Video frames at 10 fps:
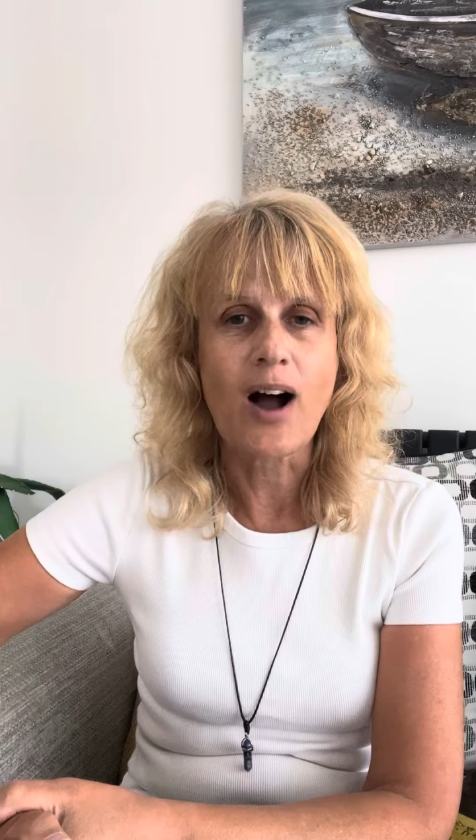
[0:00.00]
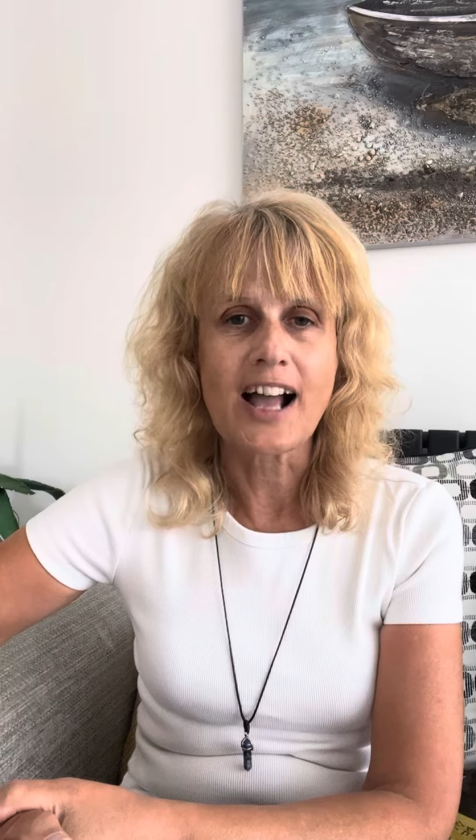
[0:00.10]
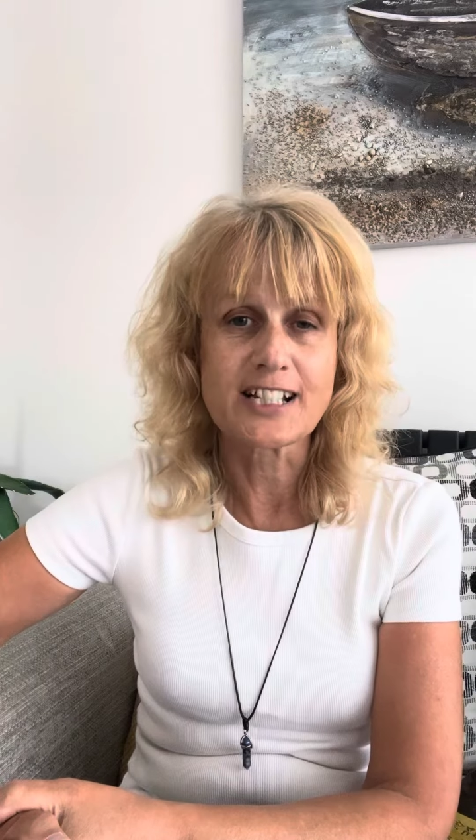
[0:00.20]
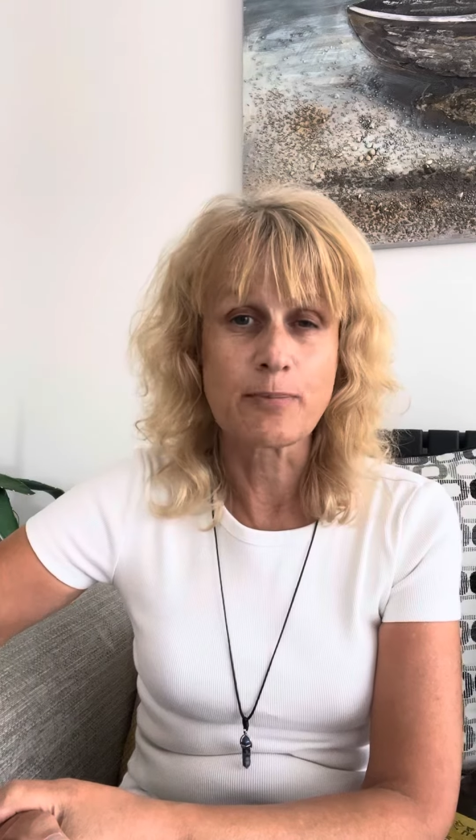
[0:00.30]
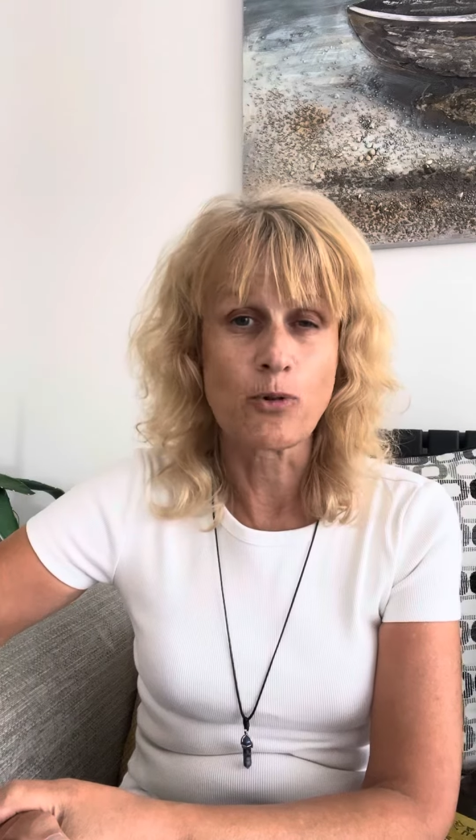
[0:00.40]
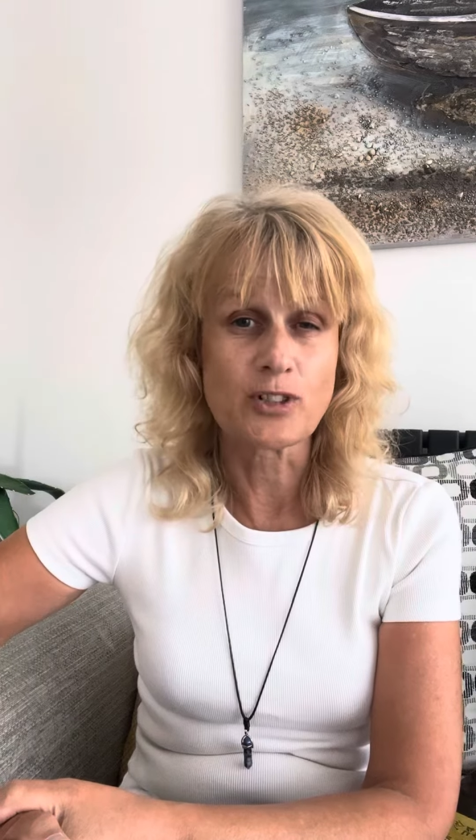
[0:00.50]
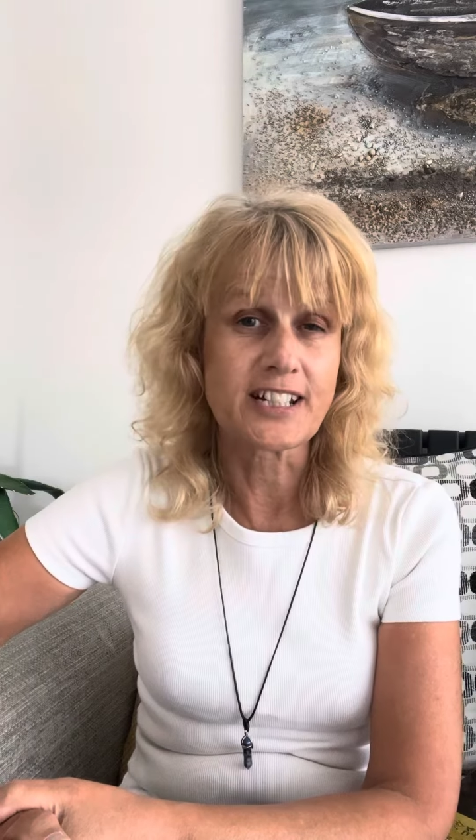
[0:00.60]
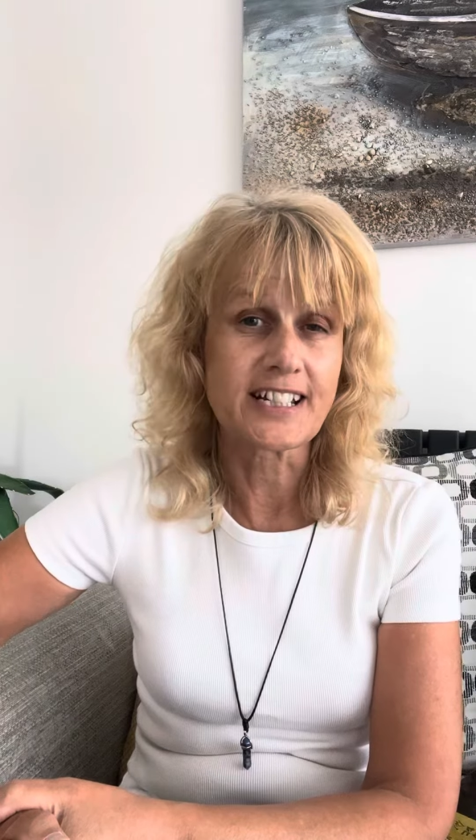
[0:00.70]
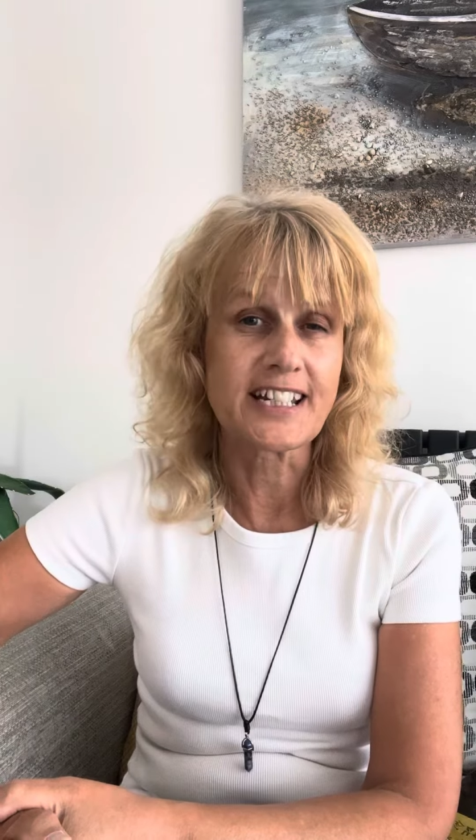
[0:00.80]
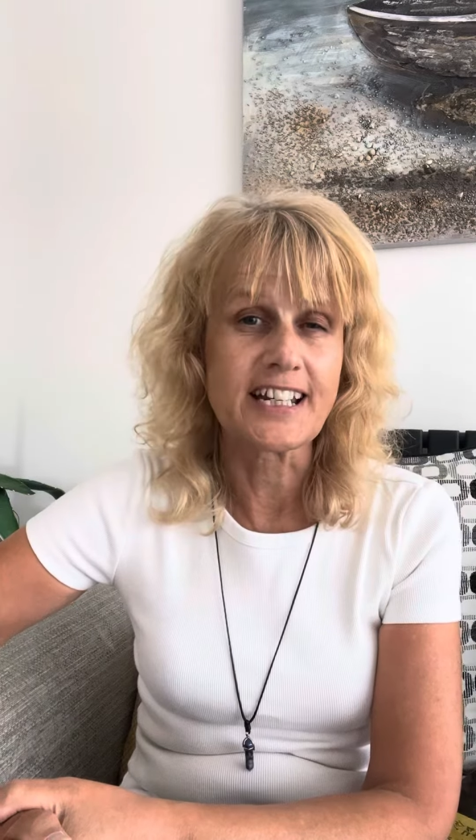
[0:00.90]
I supported
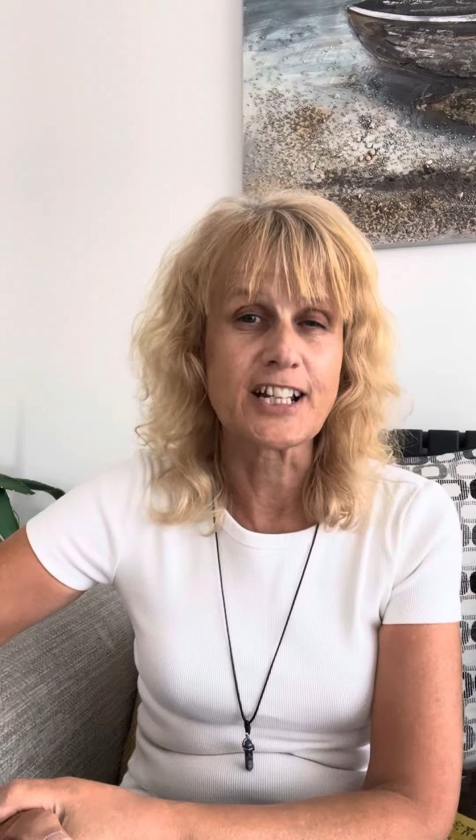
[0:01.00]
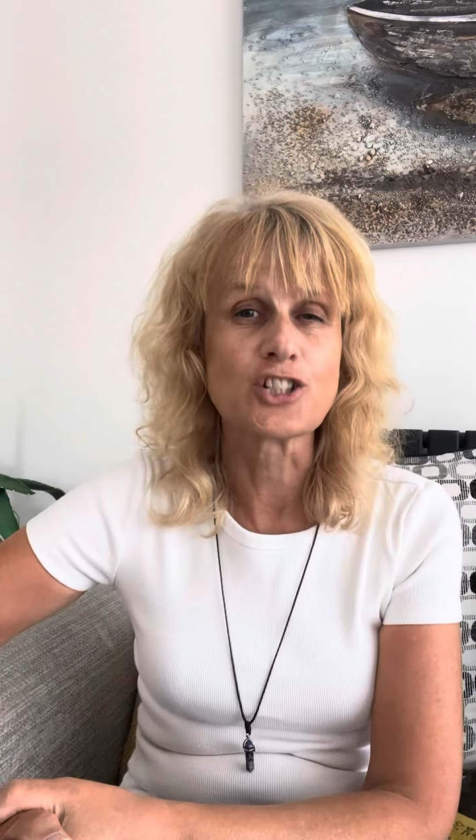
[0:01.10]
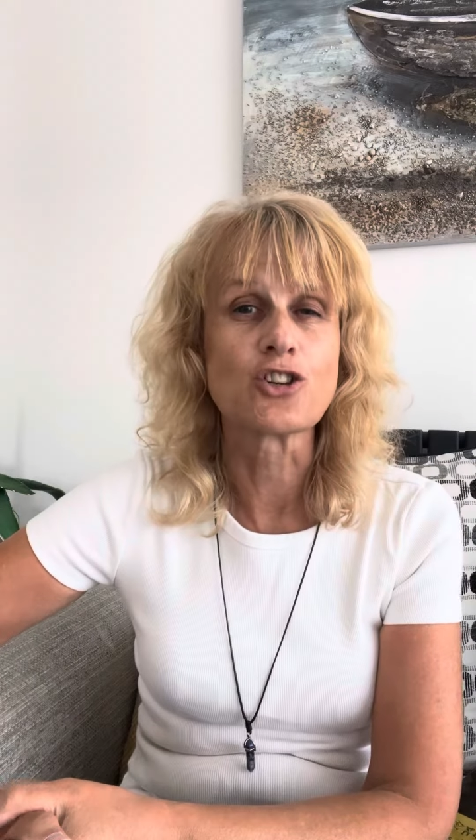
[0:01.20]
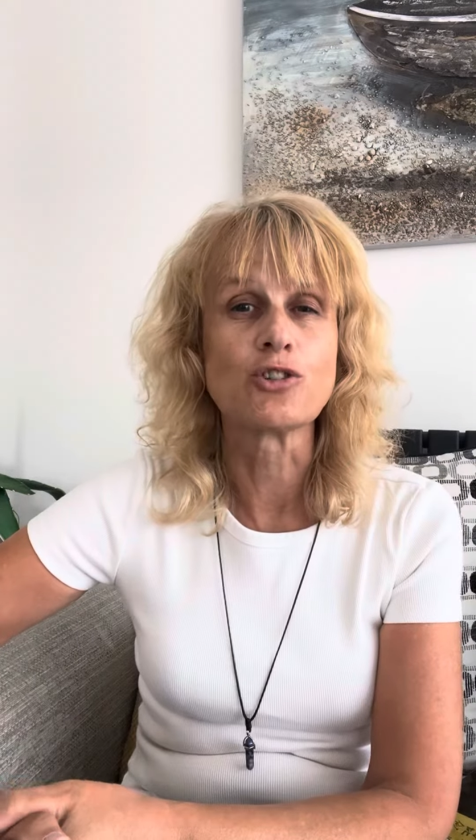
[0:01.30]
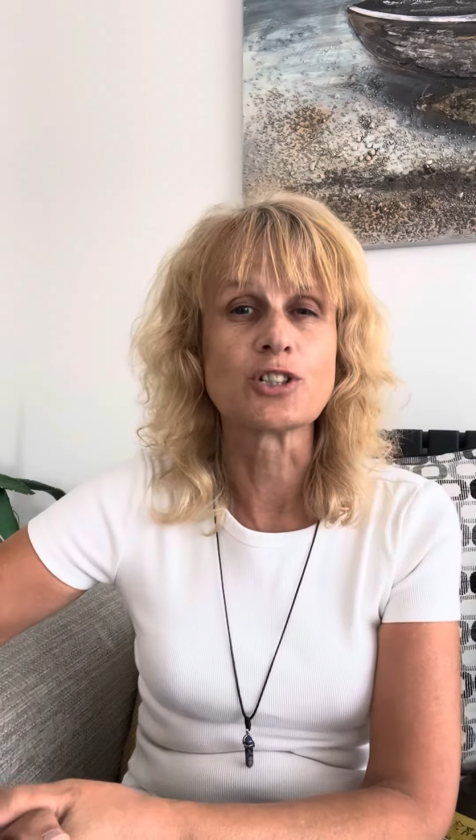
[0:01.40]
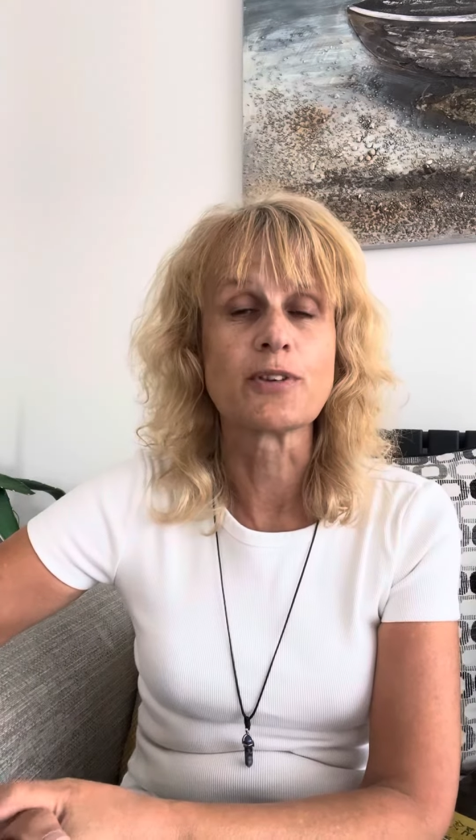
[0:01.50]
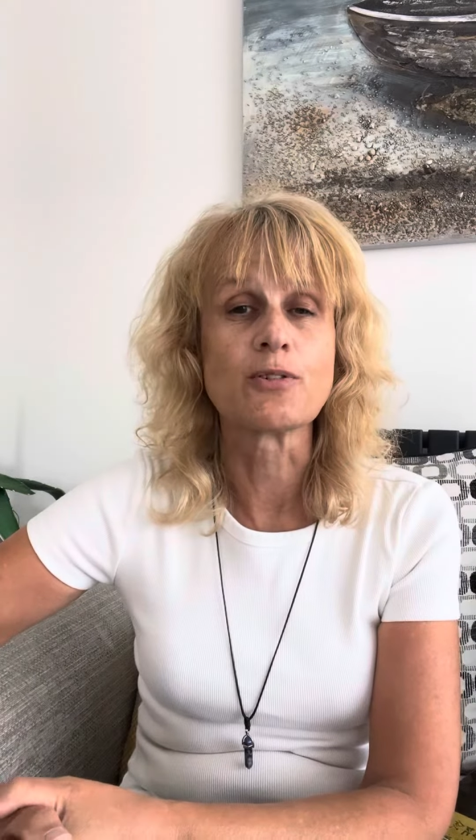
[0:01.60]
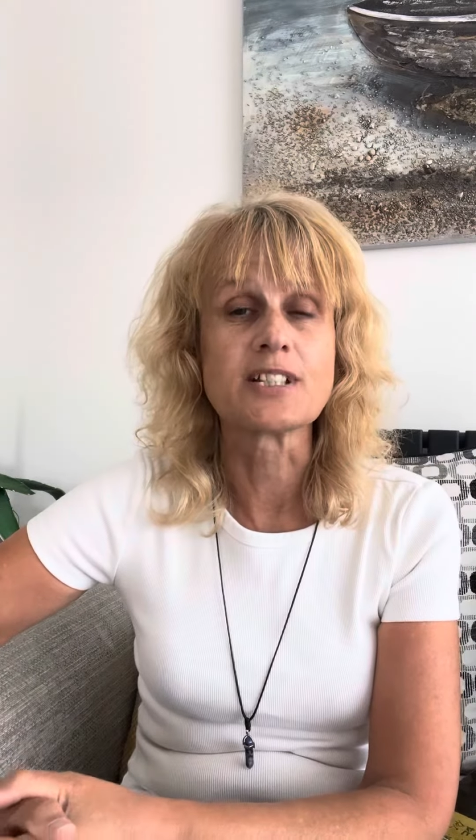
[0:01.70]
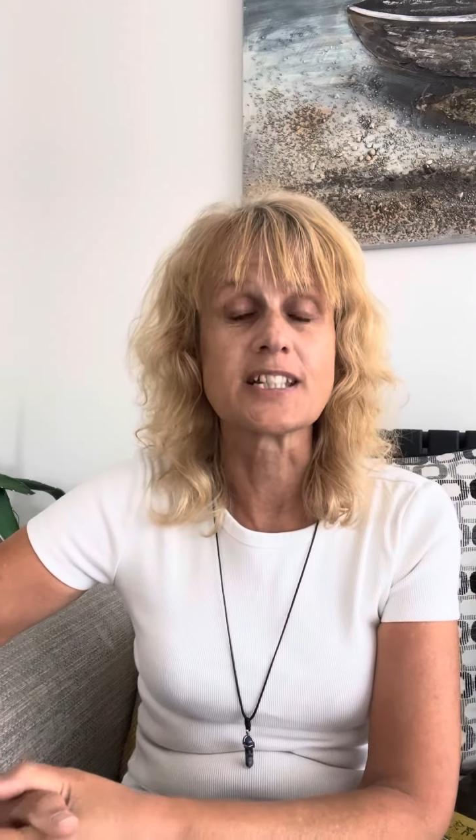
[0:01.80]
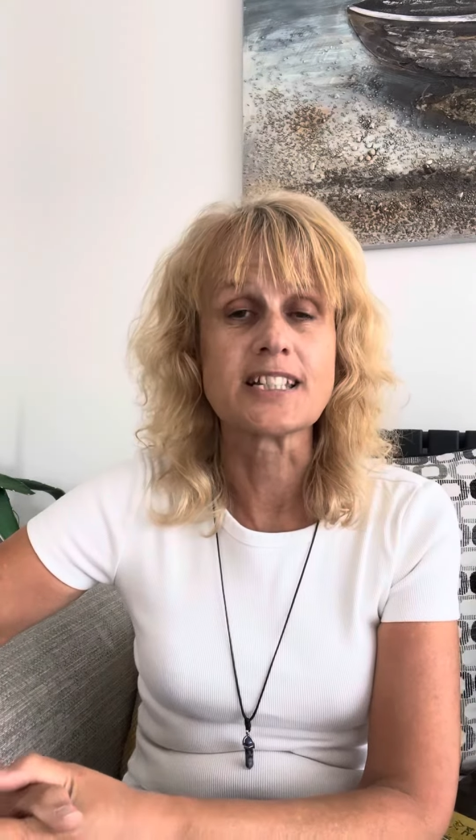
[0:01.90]
a teenage daughter with
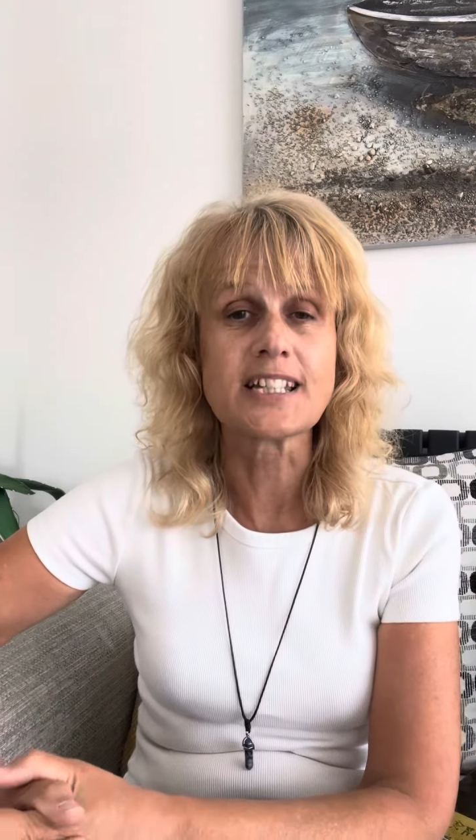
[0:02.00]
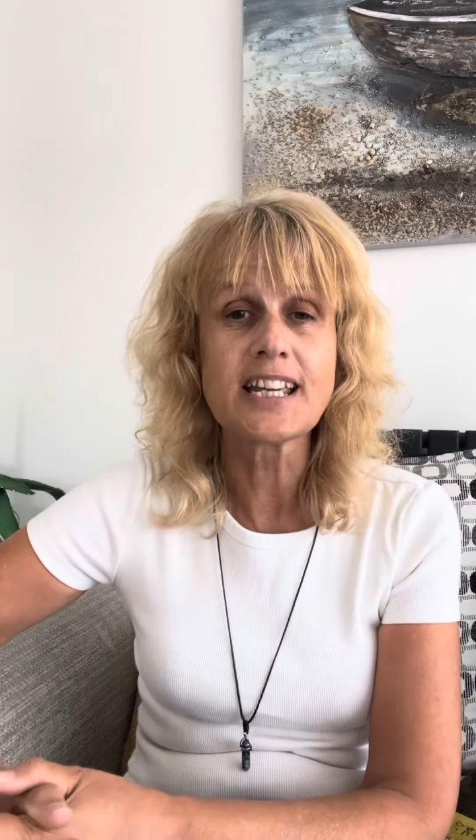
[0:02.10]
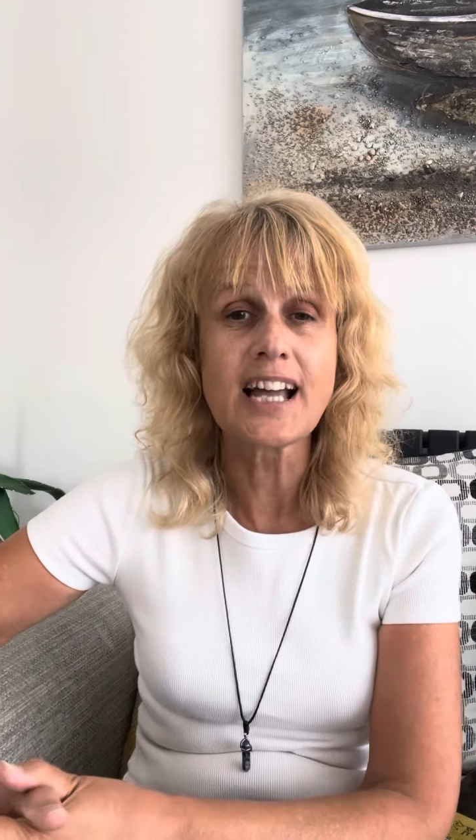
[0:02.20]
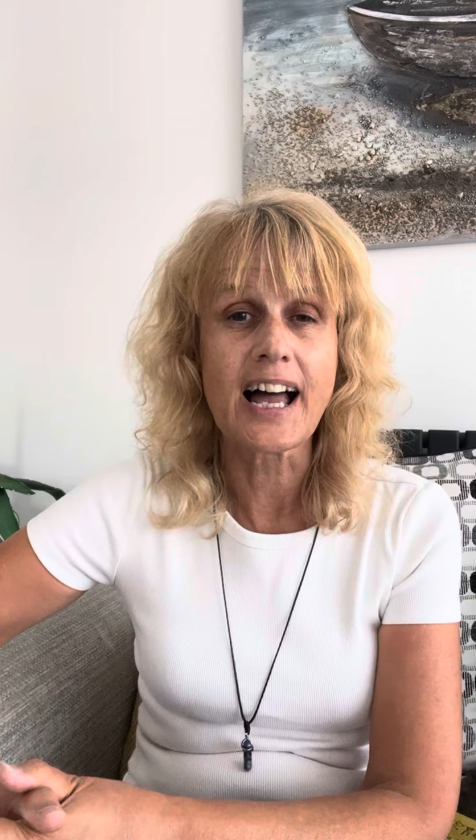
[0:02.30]
OCD,